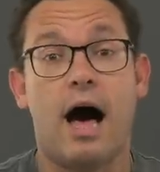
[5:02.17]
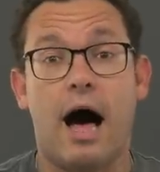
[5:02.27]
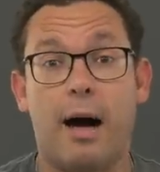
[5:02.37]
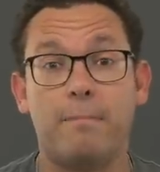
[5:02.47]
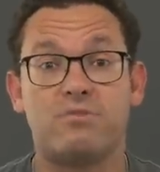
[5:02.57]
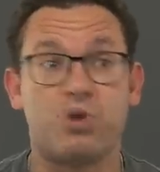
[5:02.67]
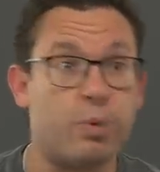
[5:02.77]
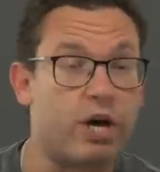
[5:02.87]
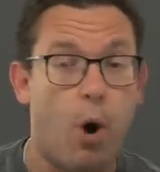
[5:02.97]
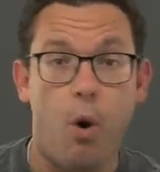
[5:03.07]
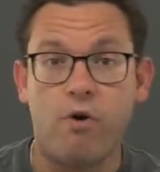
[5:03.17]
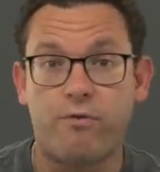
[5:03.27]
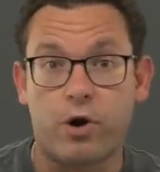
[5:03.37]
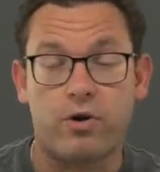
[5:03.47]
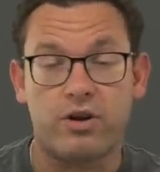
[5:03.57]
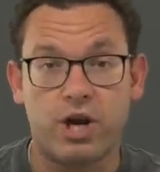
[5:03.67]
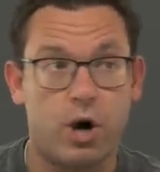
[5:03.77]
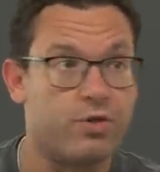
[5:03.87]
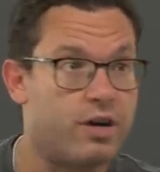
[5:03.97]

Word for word: So we go over, you know,